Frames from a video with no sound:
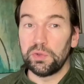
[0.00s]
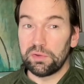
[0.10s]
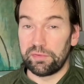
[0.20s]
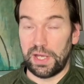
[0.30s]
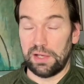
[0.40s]

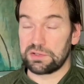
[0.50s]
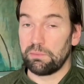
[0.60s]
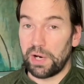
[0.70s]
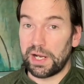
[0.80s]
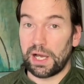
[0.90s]
of that
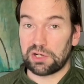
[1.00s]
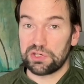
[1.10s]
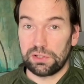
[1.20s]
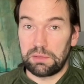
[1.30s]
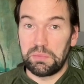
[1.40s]
might
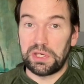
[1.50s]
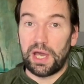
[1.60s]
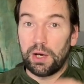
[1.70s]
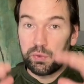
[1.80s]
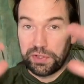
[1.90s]
actually be
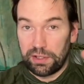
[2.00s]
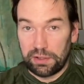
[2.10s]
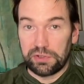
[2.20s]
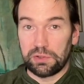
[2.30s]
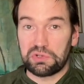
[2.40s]
out there
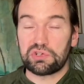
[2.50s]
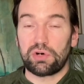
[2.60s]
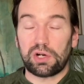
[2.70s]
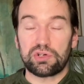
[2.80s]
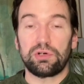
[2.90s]
in those
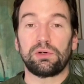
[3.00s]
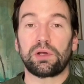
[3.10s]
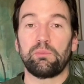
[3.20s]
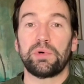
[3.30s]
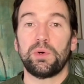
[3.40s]
structural
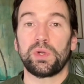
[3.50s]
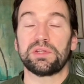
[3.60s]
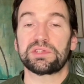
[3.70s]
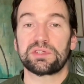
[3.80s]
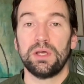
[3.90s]

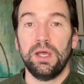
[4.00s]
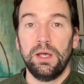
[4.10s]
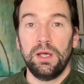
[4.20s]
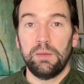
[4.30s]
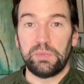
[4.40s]
components,
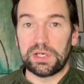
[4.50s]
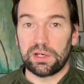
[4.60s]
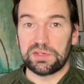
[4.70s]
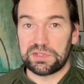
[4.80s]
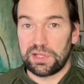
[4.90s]

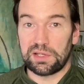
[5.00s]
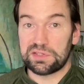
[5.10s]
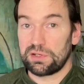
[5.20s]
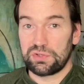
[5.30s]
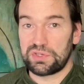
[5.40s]
because things
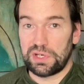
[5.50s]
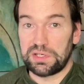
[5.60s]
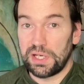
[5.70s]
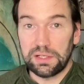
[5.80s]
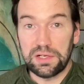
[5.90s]
such as
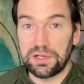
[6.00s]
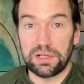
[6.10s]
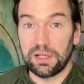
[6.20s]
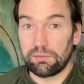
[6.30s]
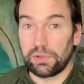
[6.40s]

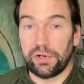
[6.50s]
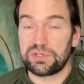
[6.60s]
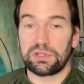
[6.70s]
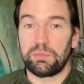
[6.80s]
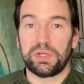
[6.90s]
identity have
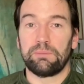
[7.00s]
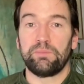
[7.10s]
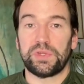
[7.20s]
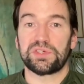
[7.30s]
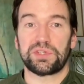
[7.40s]
largely been
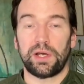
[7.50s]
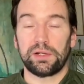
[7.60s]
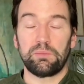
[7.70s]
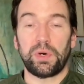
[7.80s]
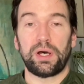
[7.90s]

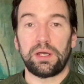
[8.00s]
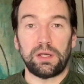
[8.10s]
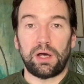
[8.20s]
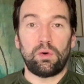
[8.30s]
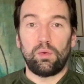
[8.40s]
decided by
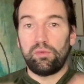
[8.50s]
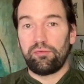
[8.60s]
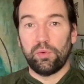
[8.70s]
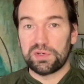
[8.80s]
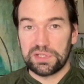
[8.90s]
a whole
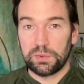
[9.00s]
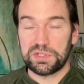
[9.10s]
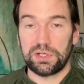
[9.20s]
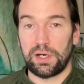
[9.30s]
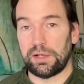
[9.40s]
force
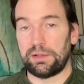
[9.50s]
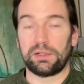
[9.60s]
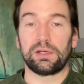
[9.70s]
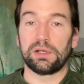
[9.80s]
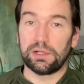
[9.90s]
outside. And you
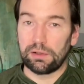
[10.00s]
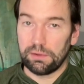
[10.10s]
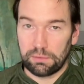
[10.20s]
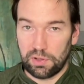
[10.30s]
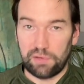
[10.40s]
can hear
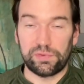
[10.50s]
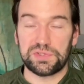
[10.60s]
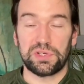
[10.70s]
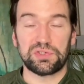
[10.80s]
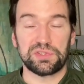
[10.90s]

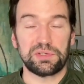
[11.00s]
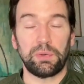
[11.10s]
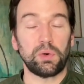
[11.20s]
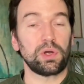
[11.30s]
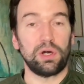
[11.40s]
conversations
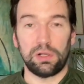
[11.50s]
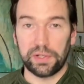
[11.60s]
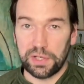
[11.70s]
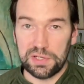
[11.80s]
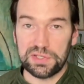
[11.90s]
about
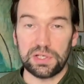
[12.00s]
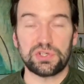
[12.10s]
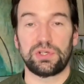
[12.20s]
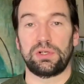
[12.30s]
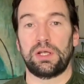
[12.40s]

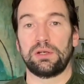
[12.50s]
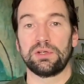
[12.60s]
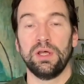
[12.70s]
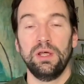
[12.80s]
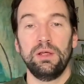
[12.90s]
colonization and
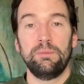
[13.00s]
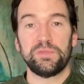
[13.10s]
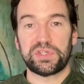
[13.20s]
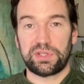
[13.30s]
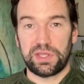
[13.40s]

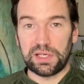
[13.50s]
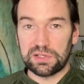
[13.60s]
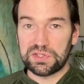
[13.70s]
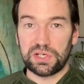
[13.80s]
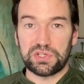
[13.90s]
things
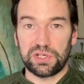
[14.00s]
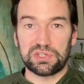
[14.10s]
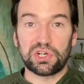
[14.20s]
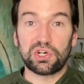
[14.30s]
such as